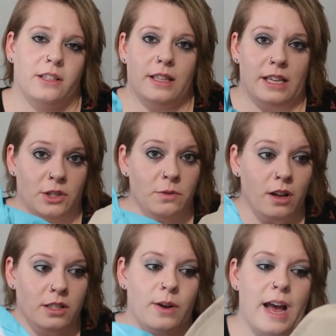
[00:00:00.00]
So they do
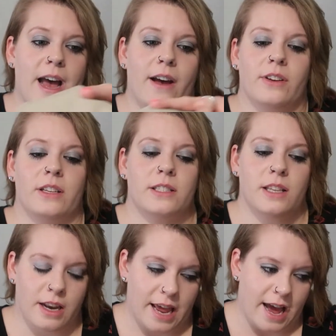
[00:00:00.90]
also have
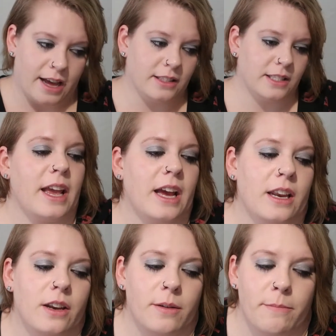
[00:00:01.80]
sun hats,
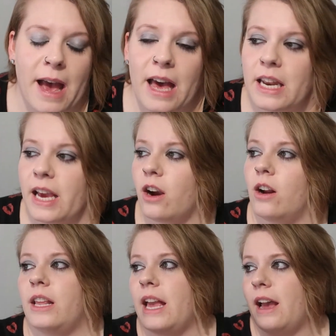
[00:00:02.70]
and Matt and I
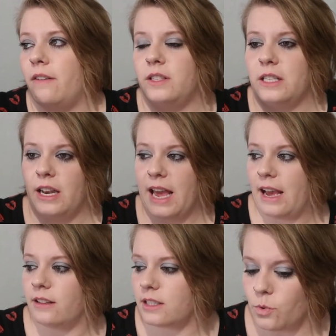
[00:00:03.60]
already have sun
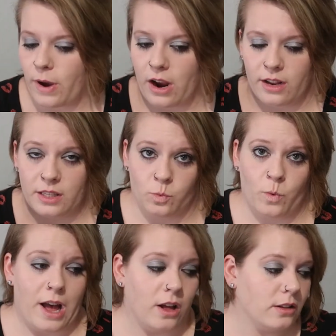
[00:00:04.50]
hat to wear as
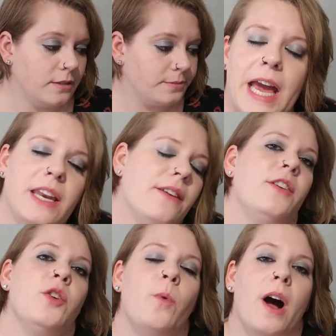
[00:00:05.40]
well. And
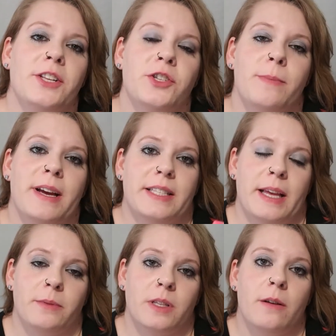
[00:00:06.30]
if you watched my
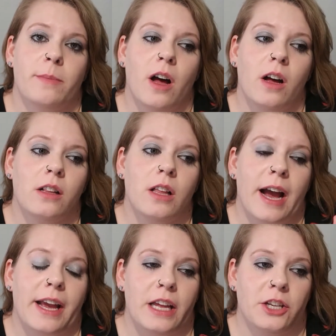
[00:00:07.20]
Sam's Club haul,
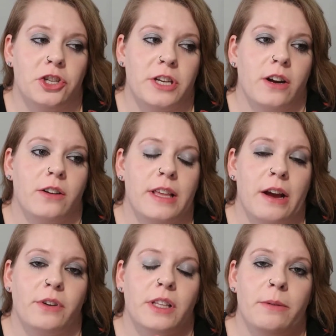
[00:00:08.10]
I had shared
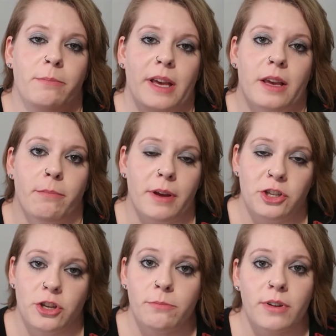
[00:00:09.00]
that really big
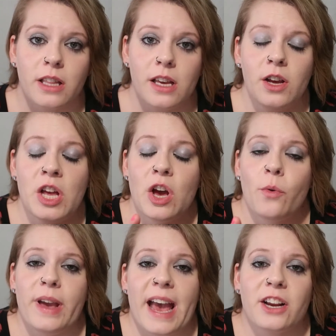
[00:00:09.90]
beach umbrella.
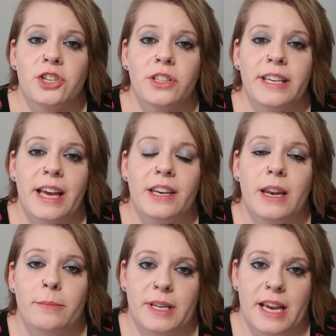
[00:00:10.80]
We actually
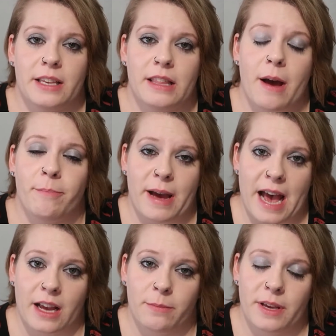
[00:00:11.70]
ended up taking that
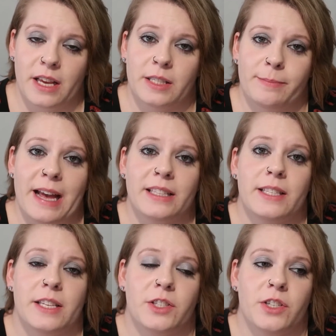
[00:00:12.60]
back because
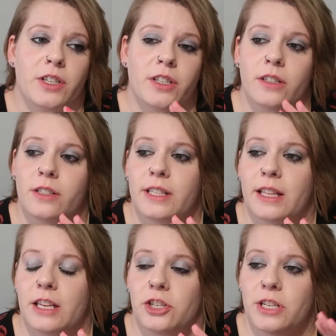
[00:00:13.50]
Matt's sister
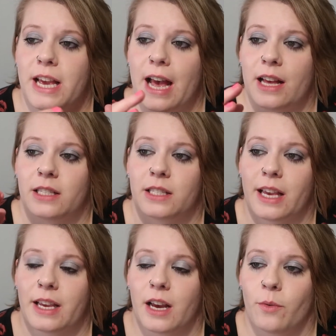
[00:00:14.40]
said that she has
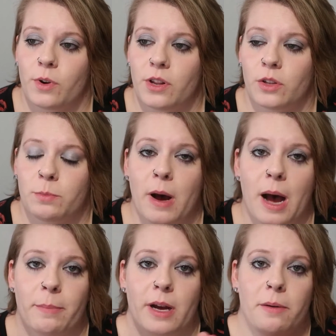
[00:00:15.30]
like one of those
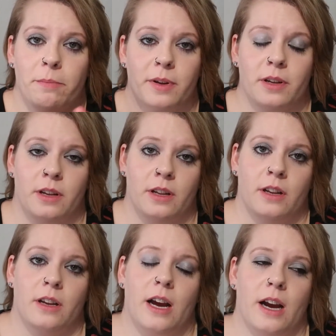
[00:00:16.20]
pop-up
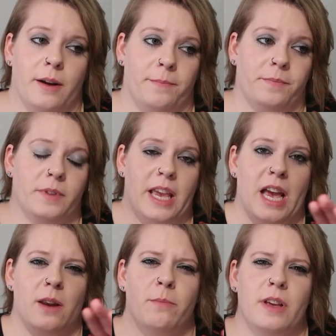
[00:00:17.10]

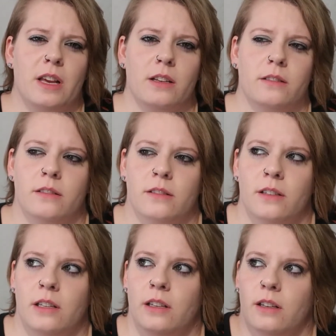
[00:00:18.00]
canopy
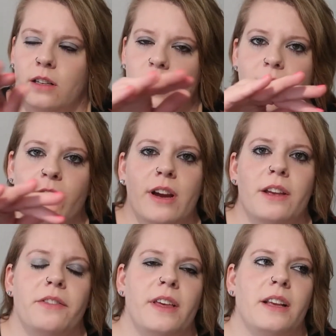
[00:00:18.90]

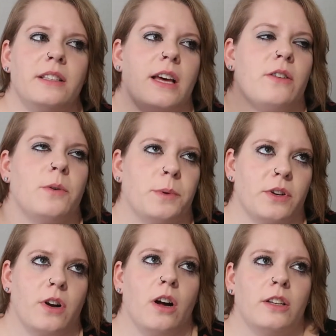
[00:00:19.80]
covering things. I don't know what
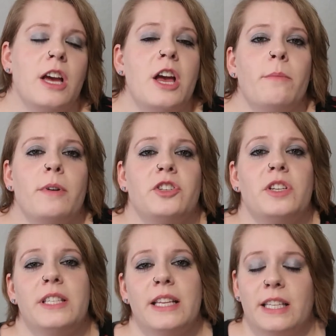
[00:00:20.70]
they're called, but
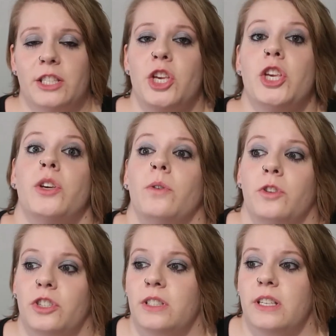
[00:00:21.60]
she says it's
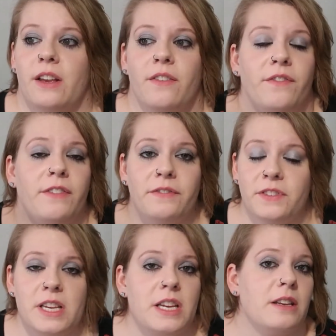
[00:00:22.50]
huge. It's like
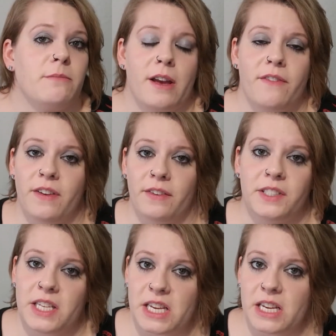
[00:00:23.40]
15 by
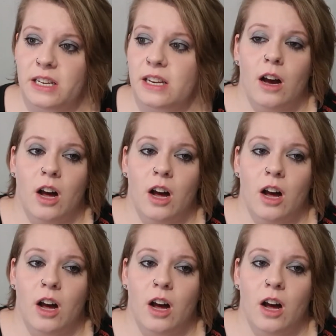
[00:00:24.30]
15.